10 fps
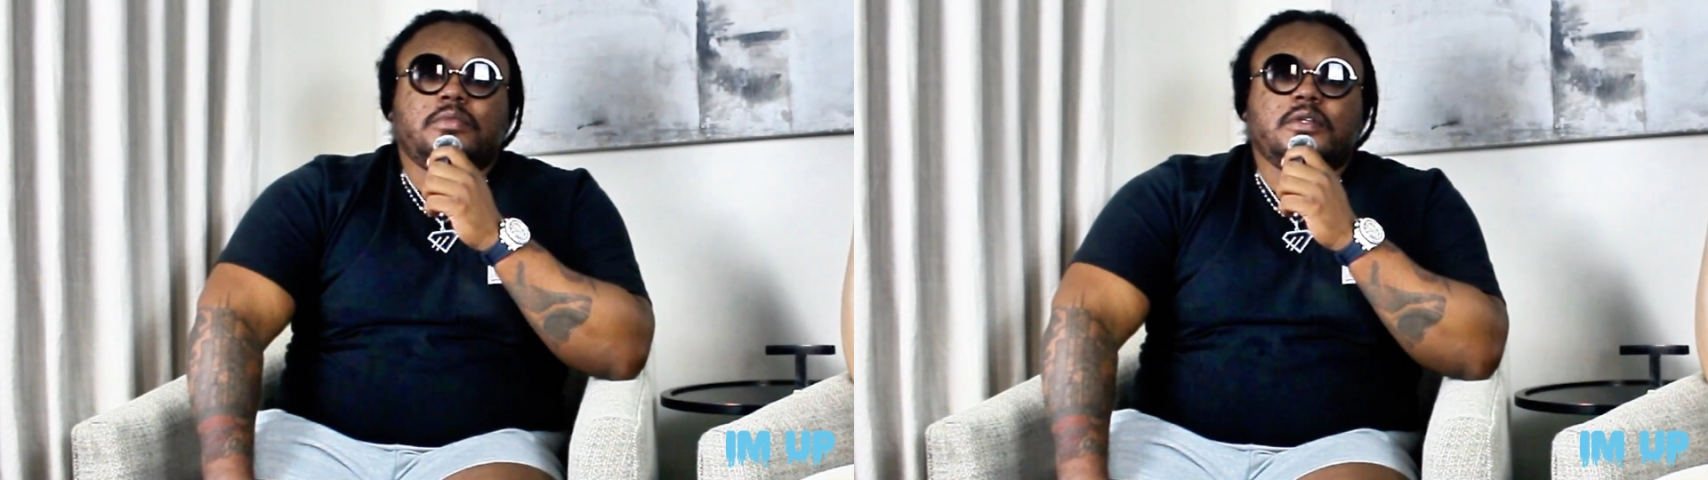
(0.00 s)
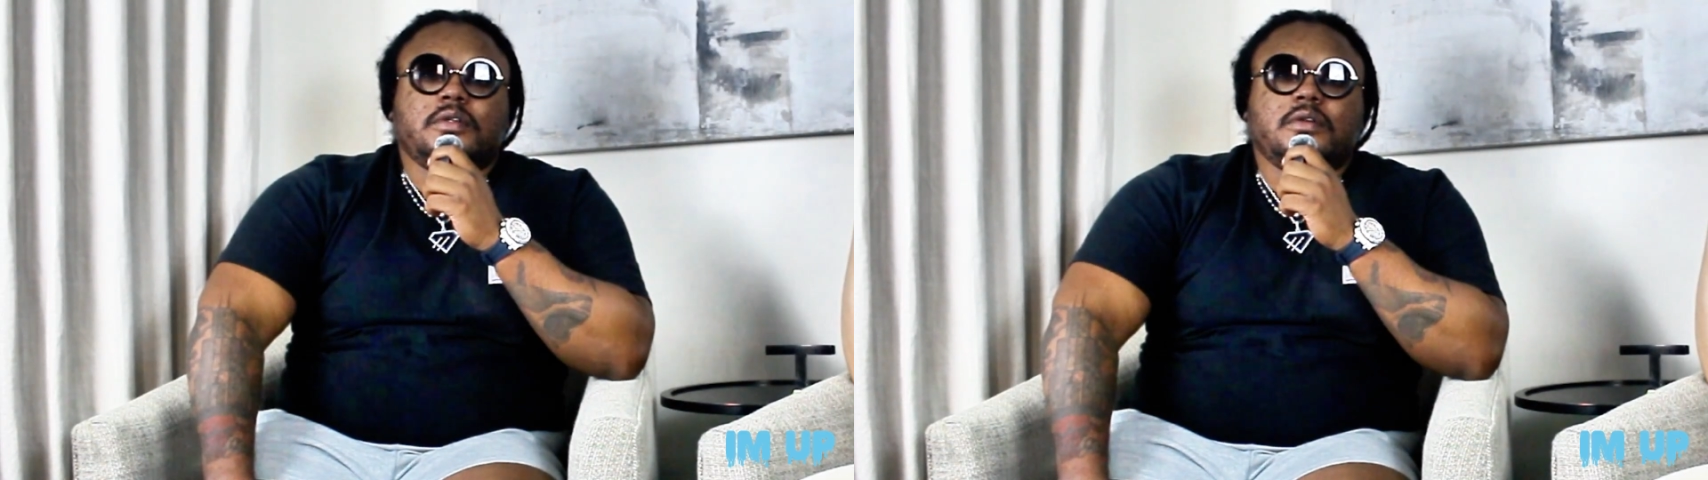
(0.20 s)

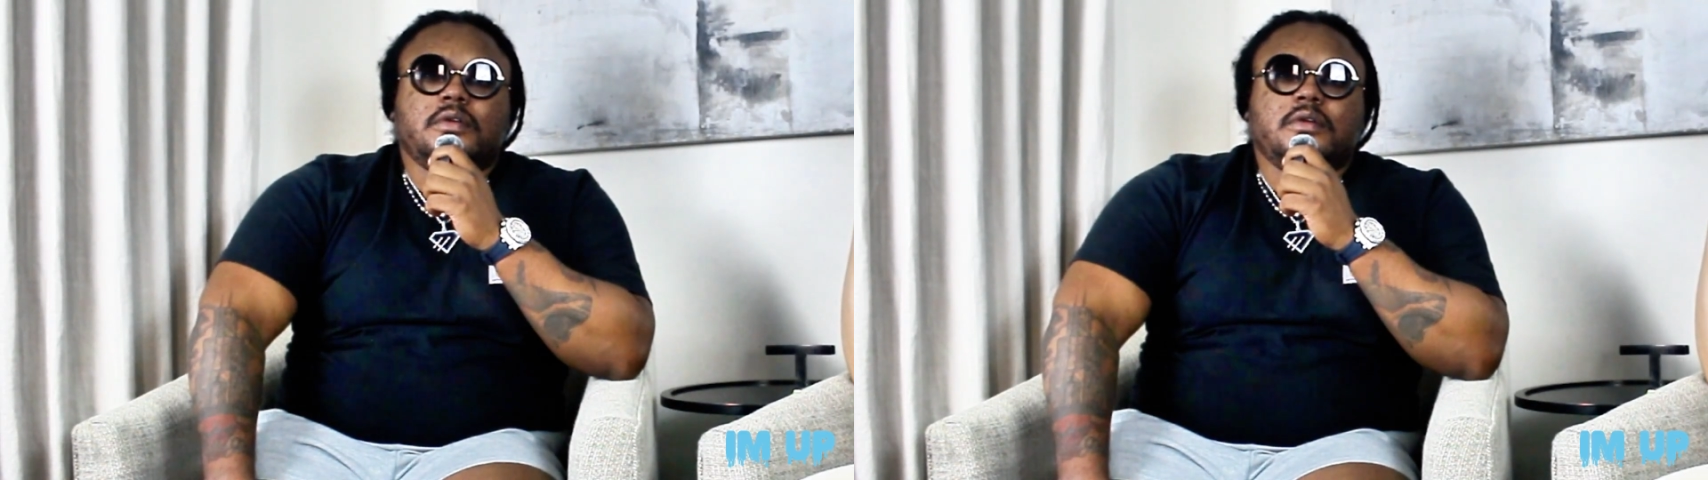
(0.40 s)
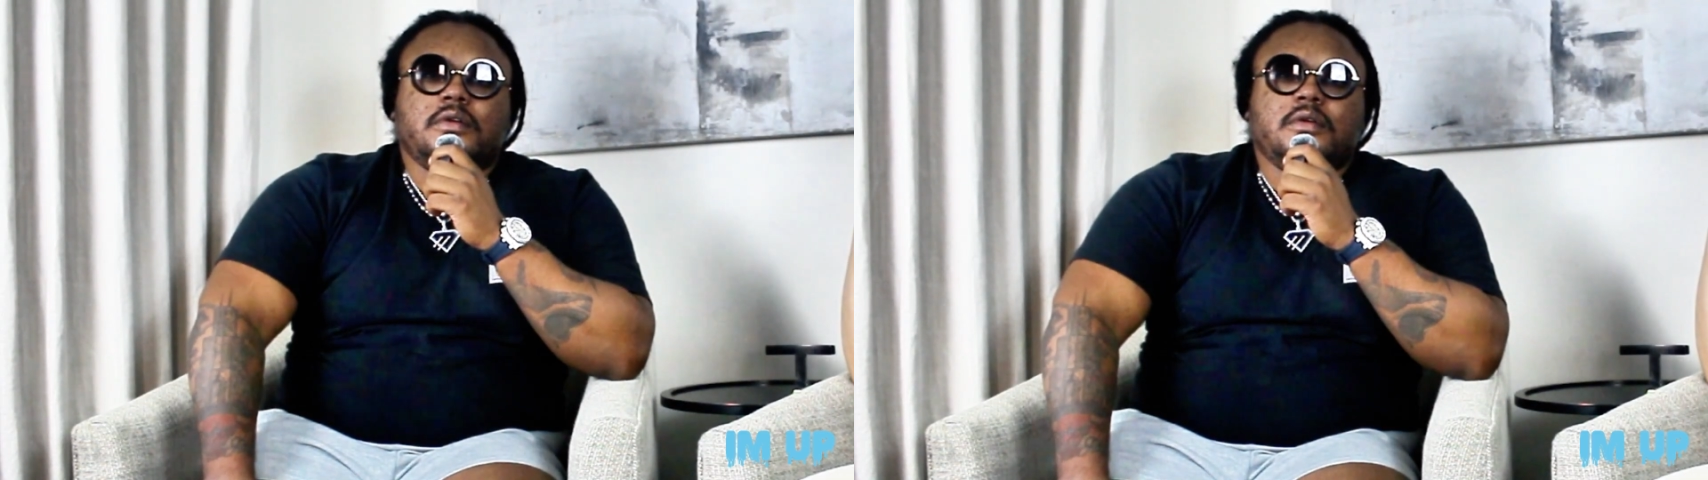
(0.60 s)
But
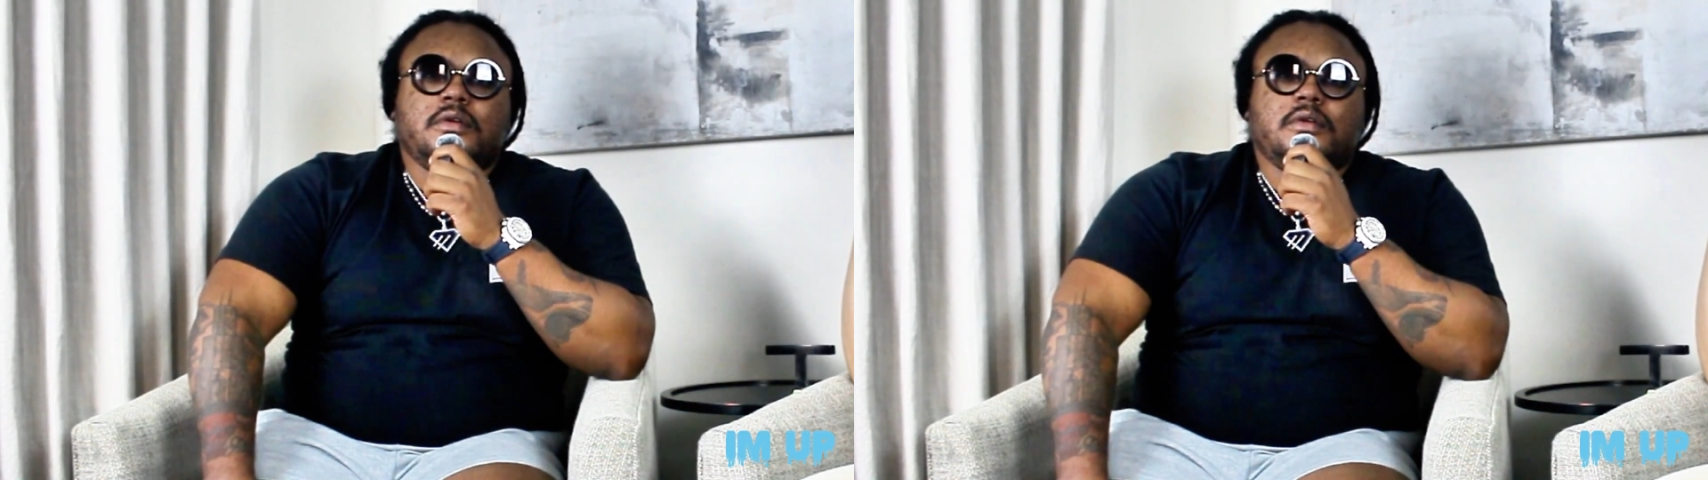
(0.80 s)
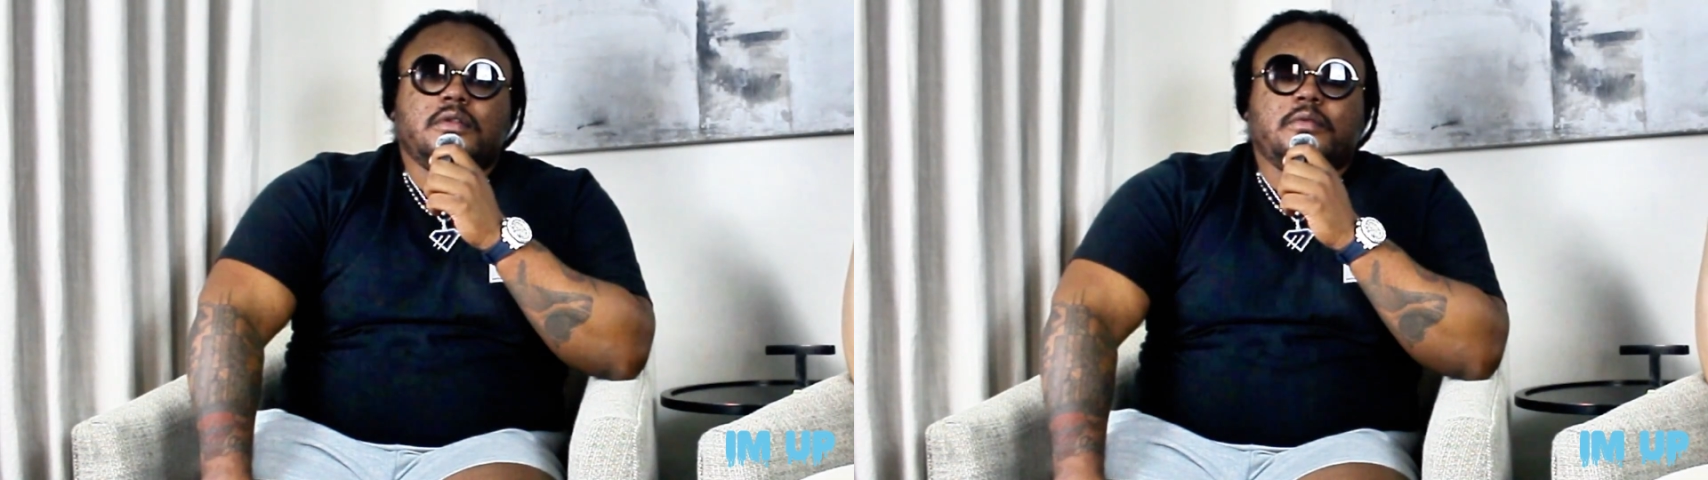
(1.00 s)

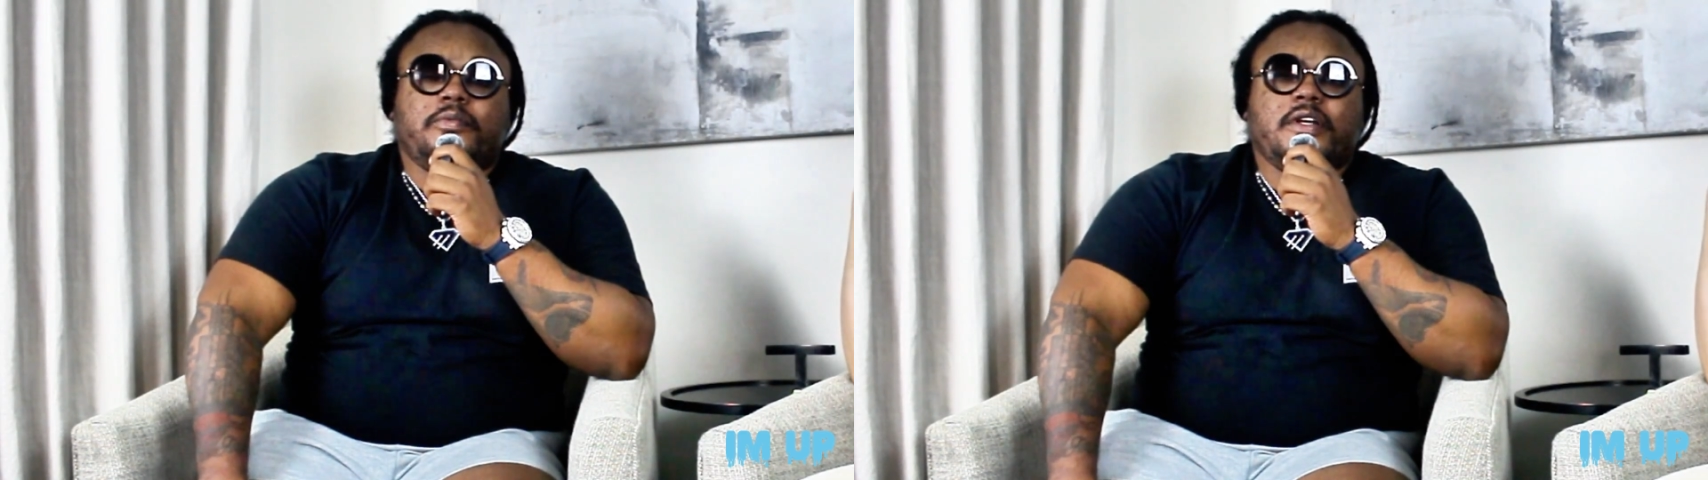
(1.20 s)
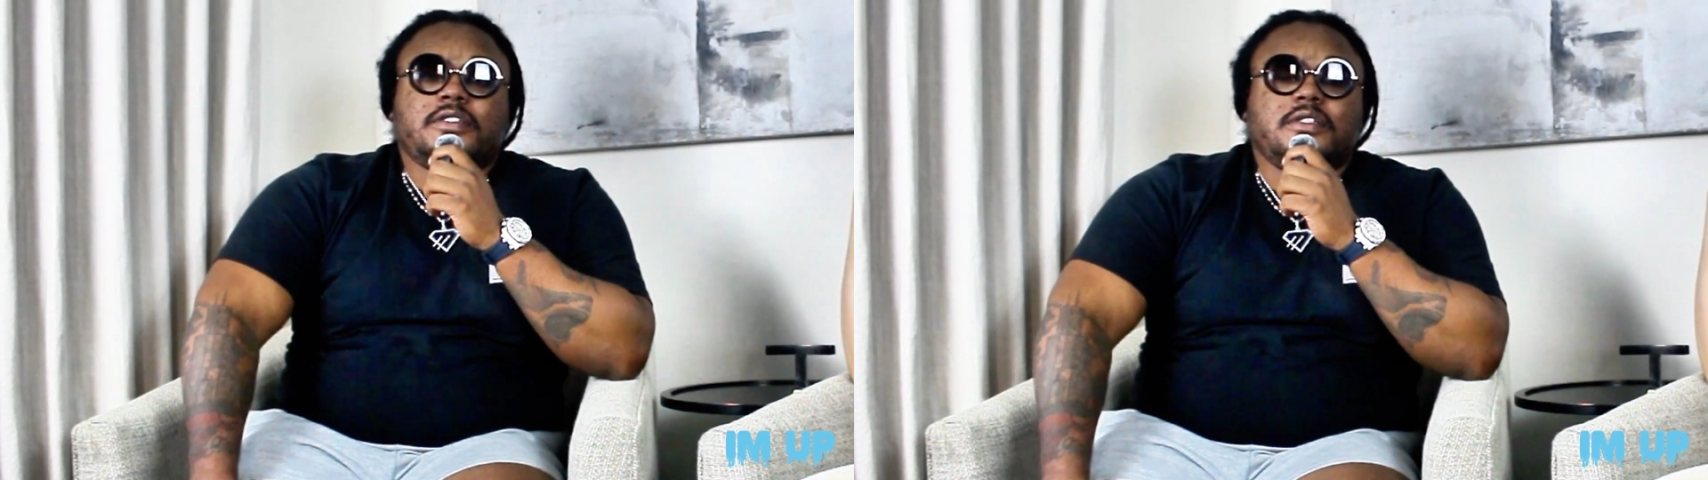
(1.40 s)

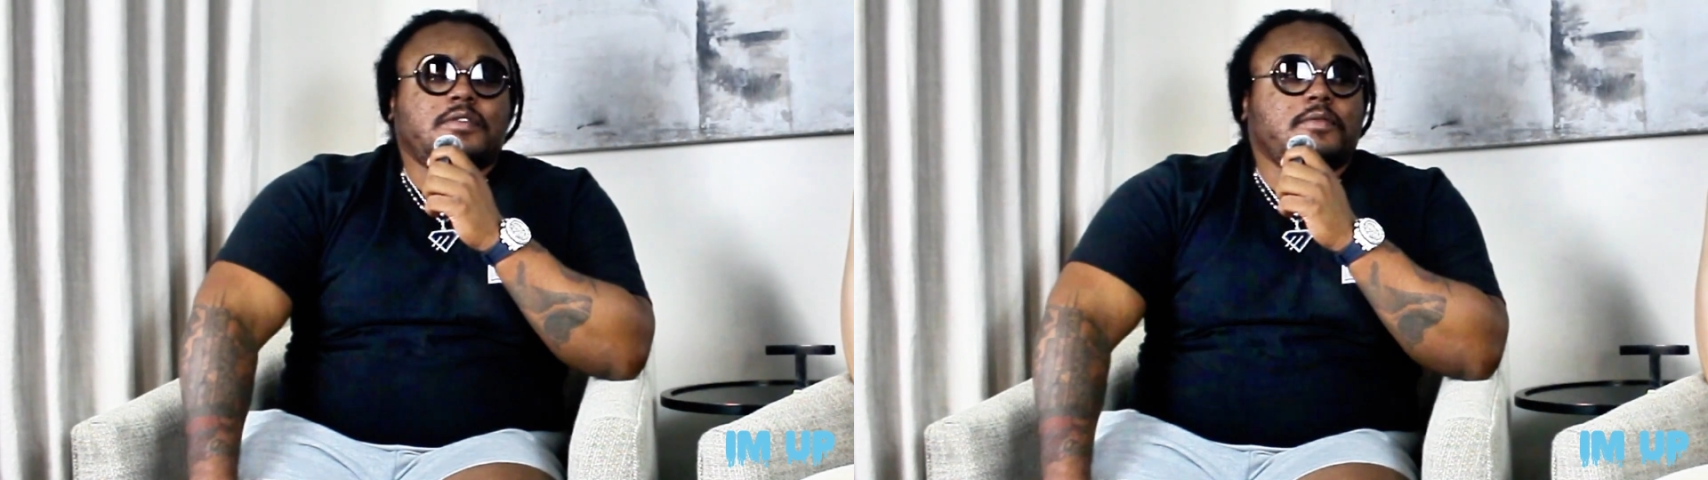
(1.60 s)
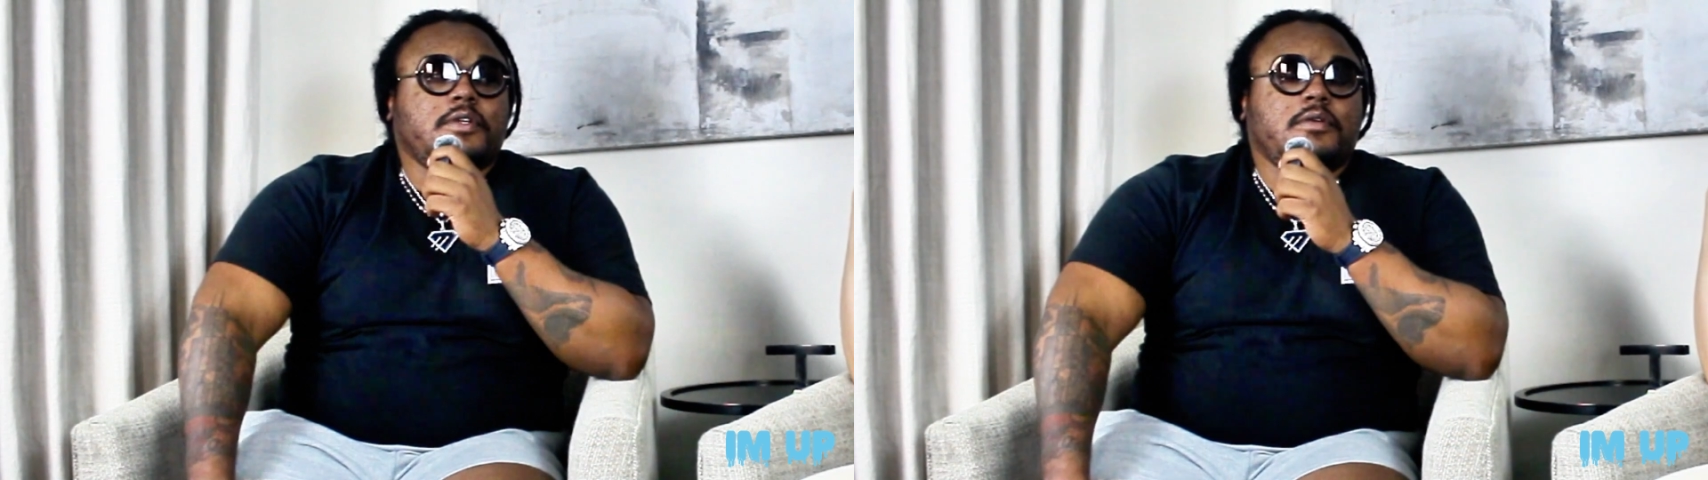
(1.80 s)
depression
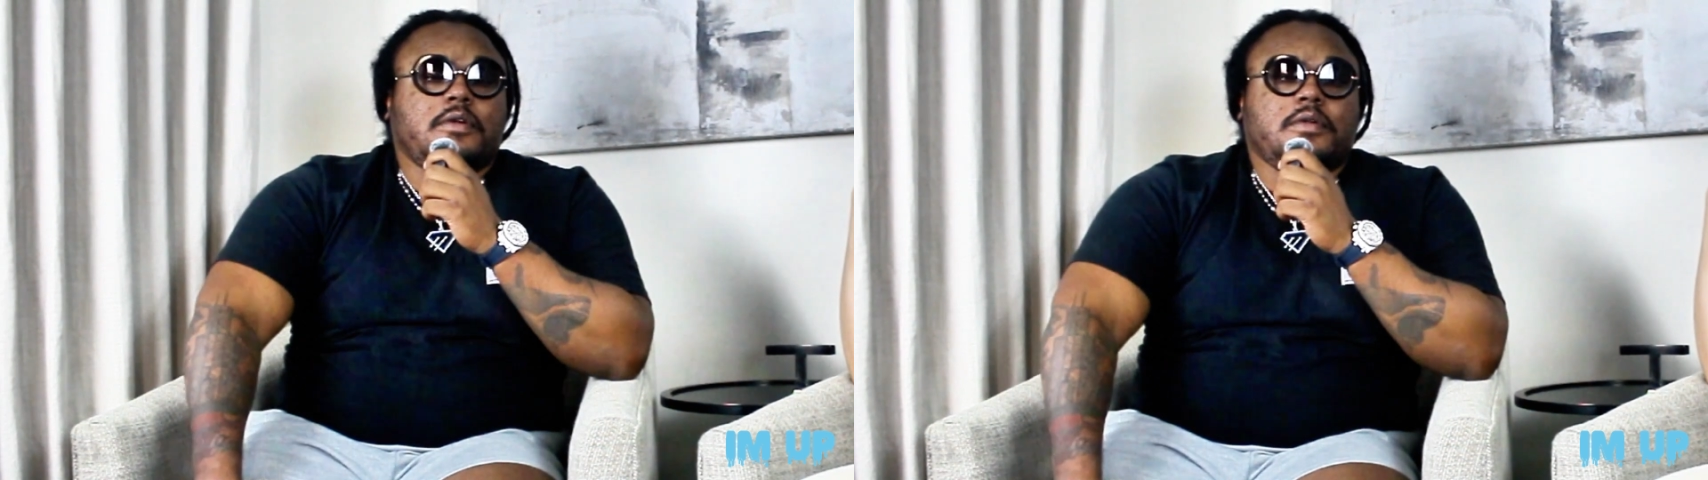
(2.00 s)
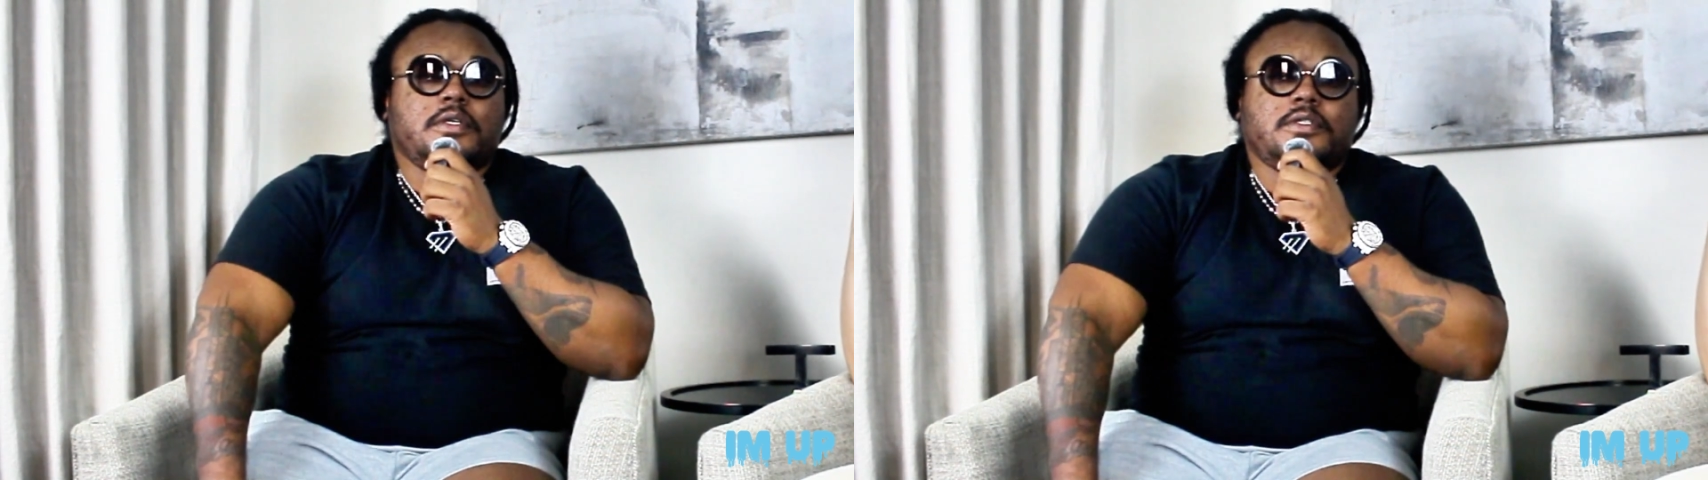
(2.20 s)
is real though.